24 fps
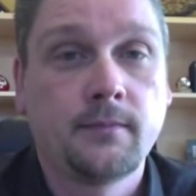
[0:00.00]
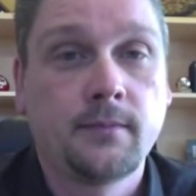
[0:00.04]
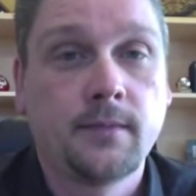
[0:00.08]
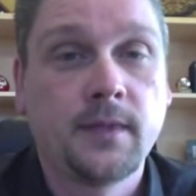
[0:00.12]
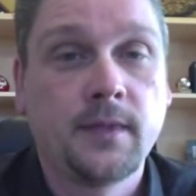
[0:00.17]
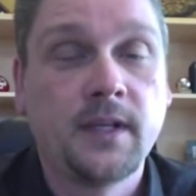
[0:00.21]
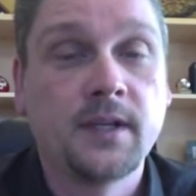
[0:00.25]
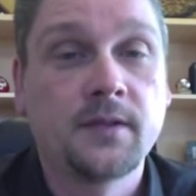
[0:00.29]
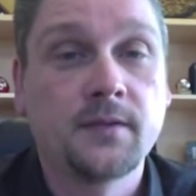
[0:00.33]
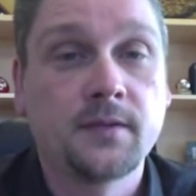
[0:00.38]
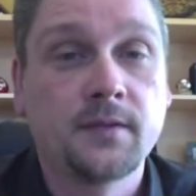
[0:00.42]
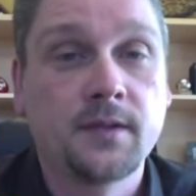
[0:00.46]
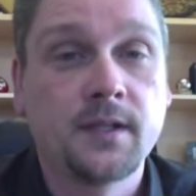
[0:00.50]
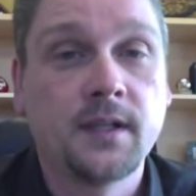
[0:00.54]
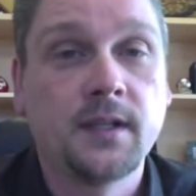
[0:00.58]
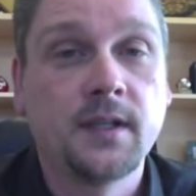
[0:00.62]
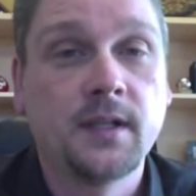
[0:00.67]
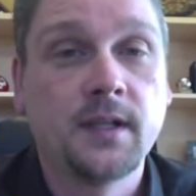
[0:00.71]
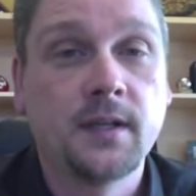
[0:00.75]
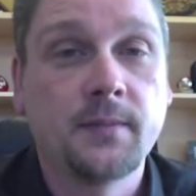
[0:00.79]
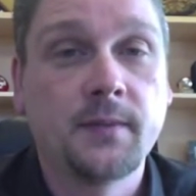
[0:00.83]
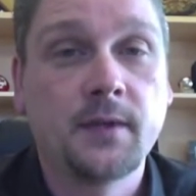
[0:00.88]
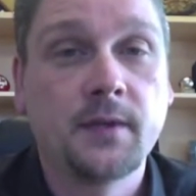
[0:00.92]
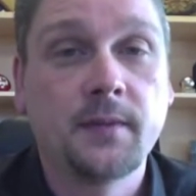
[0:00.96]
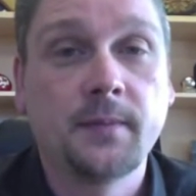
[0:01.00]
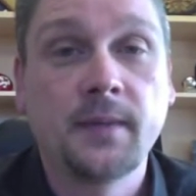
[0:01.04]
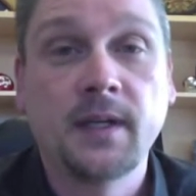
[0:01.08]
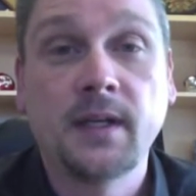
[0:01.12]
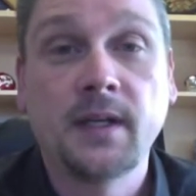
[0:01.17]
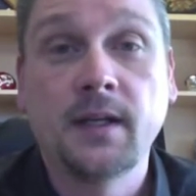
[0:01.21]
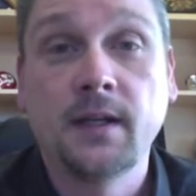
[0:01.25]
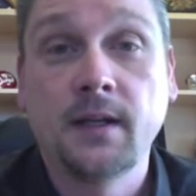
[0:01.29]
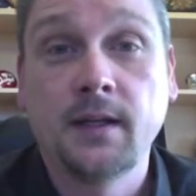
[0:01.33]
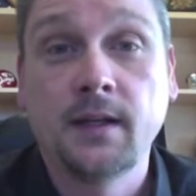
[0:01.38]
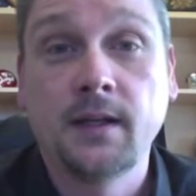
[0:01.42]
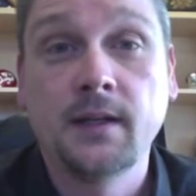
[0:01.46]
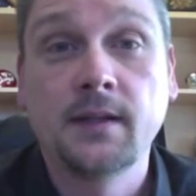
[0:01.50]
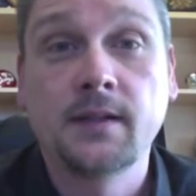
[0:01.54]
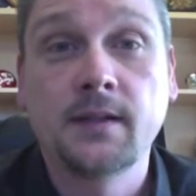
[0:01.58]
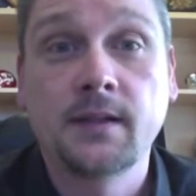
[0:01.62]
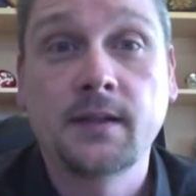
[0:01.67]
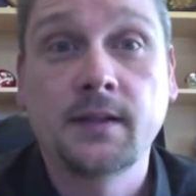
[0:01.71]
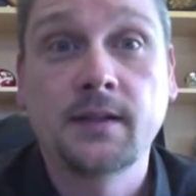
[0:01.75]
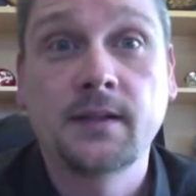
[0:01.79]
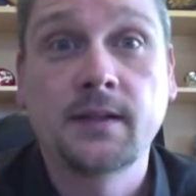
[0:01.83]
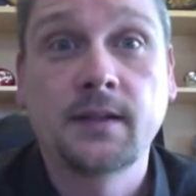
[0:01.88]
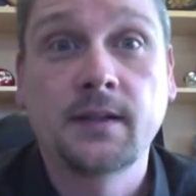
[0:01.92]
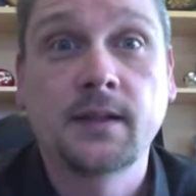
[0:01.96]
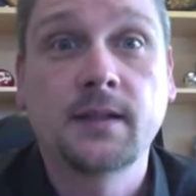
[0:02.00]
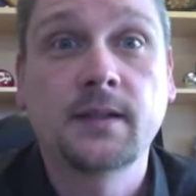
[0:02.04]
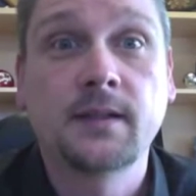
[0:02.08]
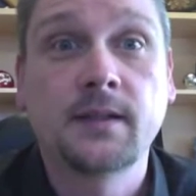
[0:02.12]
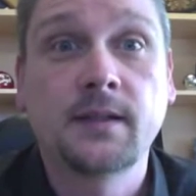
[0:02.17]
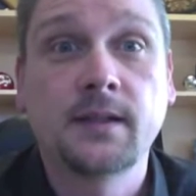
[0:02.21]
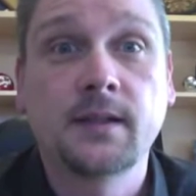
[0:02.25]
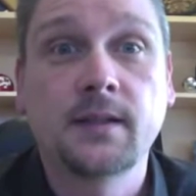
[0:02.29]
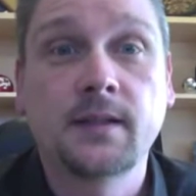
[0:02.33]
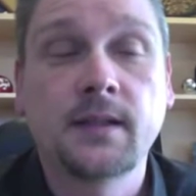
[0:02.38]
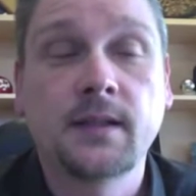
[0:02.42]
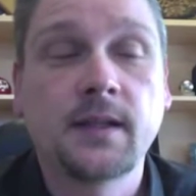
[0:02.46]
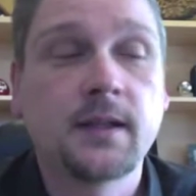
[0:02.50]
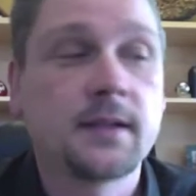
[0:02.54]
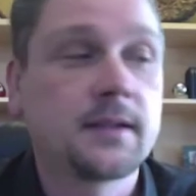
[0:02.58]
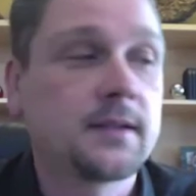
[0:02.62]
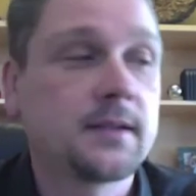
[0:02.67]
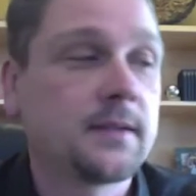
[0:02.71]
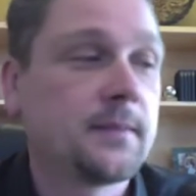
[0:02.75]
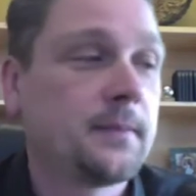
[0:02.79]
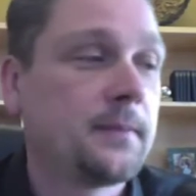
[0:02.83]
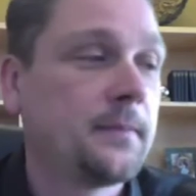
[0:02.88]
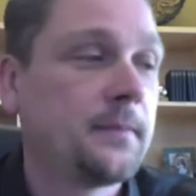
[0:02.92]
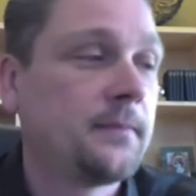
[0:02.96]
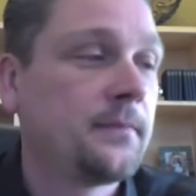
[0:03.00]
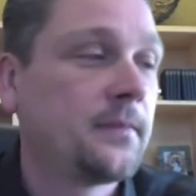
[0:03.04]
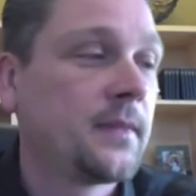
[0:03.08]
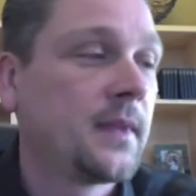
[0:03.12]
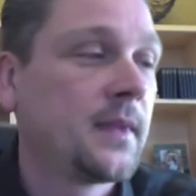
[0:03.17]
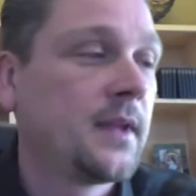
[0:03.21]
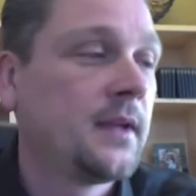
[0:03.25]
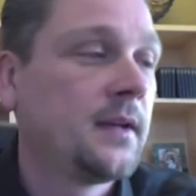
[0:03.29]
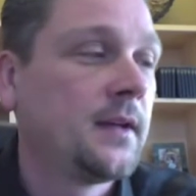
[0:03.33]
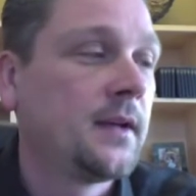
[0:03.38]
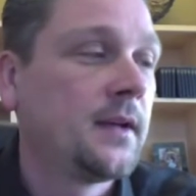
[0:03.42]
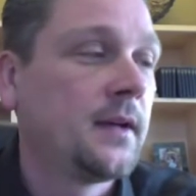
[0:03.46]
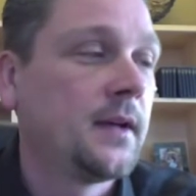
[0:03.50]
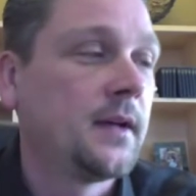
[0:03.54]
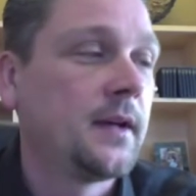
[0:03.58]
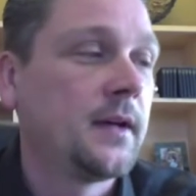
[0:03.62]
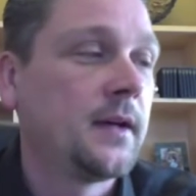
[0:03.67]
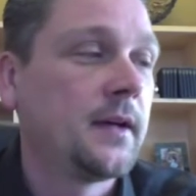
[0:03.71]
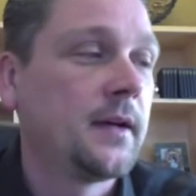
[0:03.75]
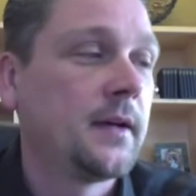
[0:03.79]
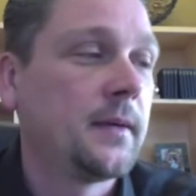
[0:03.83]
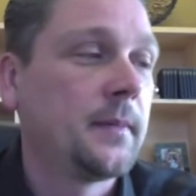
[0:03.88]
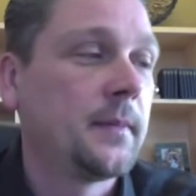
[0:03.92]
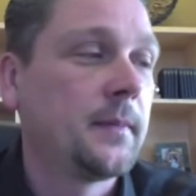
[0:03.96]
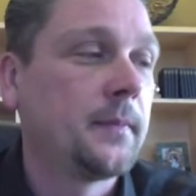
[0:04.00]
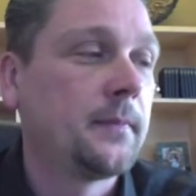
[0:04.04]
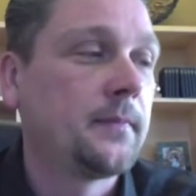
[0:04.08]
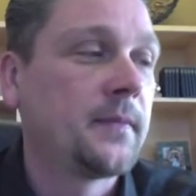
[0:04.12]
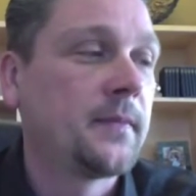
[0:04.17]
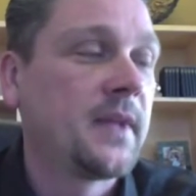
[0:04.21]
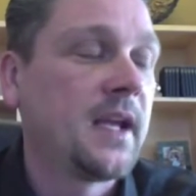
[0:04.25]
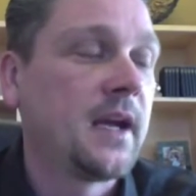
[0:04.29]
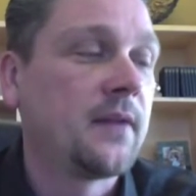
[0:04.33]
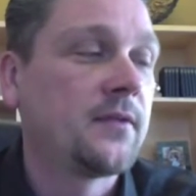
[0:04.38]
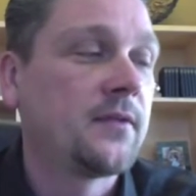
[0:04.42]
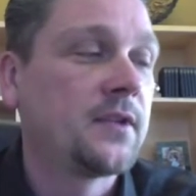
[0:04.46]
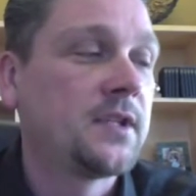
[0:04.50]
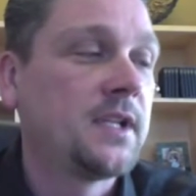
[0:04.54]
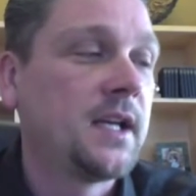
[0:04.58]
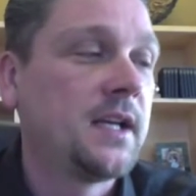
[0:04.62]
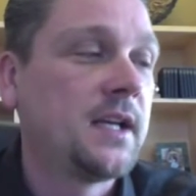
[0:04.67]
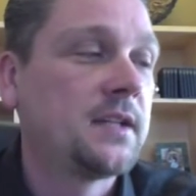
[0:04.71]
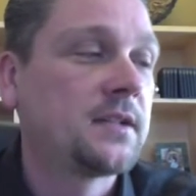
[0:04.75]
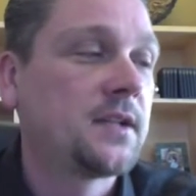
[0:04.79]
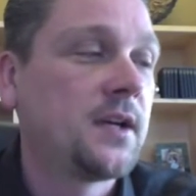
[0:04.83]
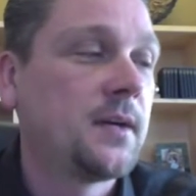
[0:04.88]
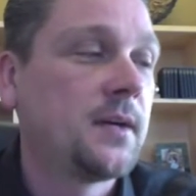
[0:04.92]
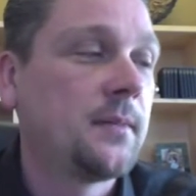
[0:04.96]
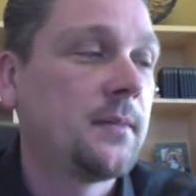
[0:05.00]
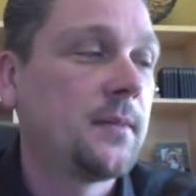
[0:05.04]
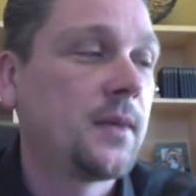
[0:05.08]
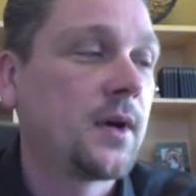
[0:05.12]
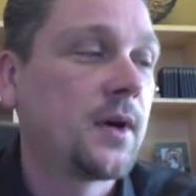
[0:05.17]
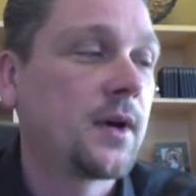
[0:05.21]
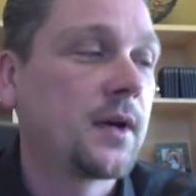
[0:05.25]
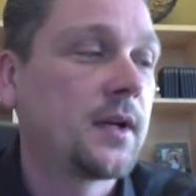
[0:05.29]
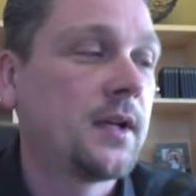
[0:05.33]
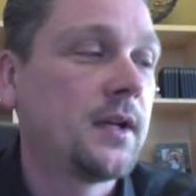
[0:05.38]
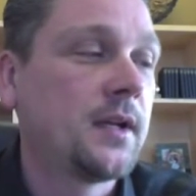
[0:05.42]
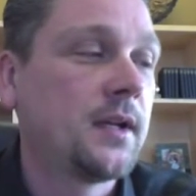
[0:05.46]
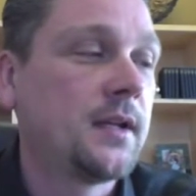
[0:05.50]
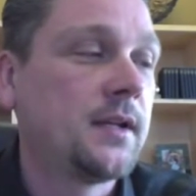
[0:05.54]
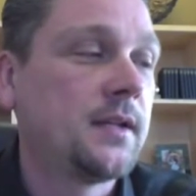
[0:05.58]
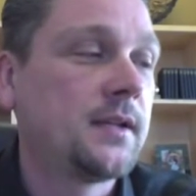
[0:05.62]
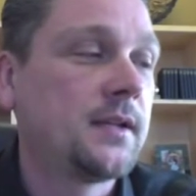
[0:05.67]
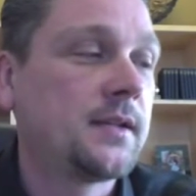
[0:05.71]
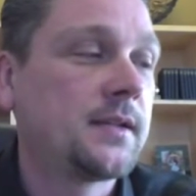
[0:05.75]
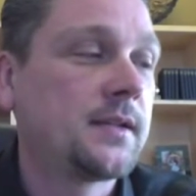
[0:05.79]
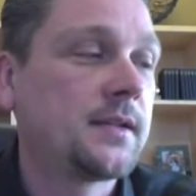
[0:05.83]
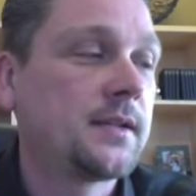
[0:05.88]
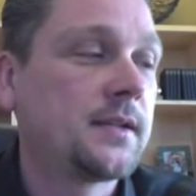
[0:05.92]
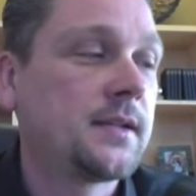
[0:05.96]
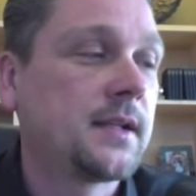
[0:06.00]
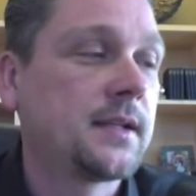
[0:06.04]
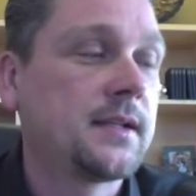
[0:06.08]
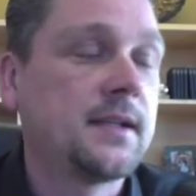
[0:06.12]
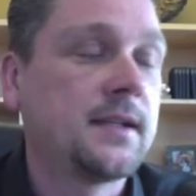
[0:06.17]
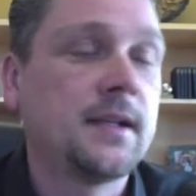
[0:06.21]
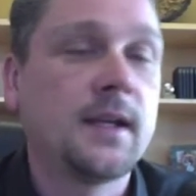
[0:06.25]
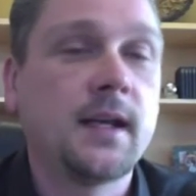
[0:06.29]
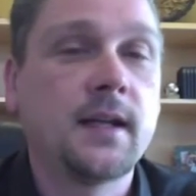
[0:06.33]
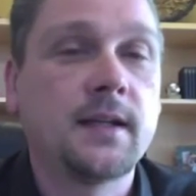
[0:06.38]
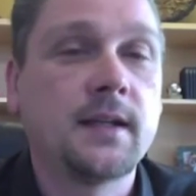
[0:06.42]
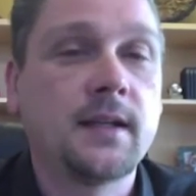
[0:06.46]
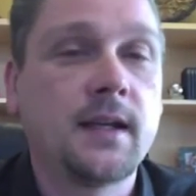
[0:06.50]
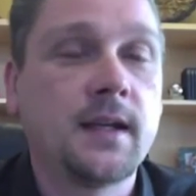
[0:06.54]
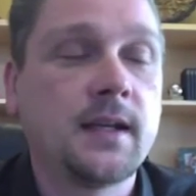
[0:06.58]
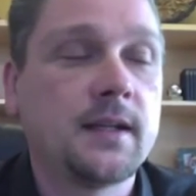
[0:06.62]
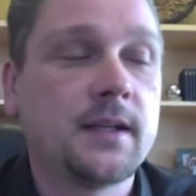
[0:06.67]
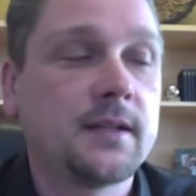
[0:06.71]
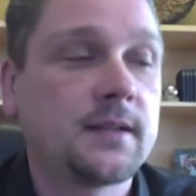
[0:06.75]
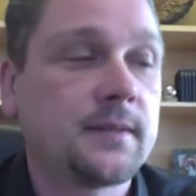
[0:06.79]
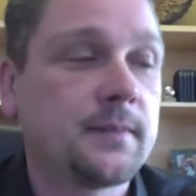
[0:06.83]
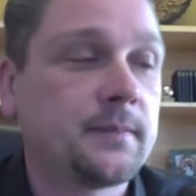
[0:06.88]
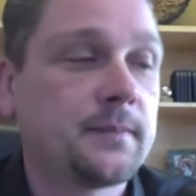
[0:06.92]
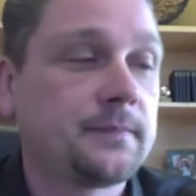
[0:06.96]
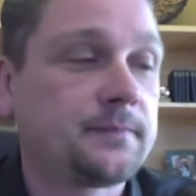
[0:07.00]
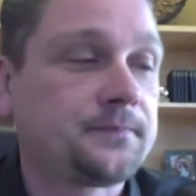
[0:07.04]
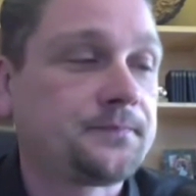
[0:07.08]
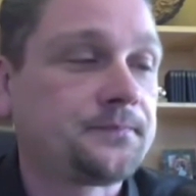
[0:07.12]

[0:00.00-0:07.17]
Interesting number, but it is 666. The average days on market is 68 days.